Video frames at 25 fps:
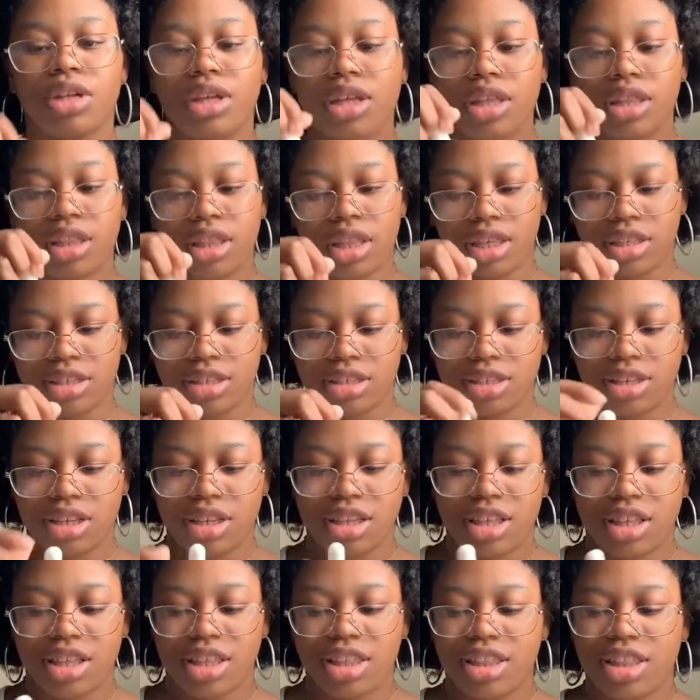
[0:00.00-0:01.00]
This
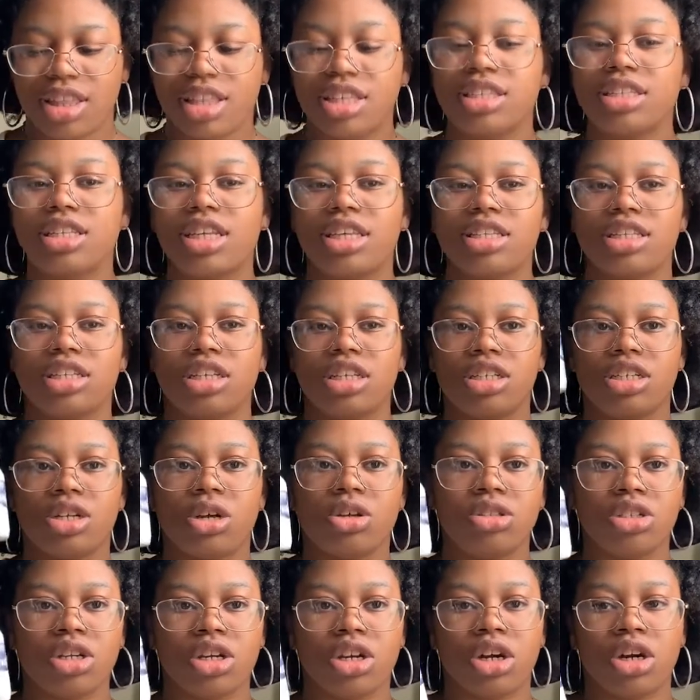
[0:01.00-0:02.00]
is the
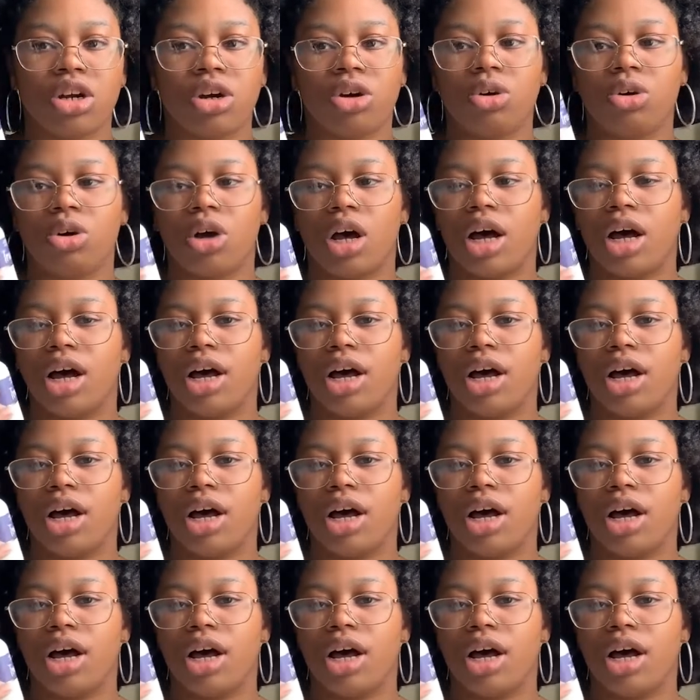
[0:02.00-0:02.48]
Josie Curl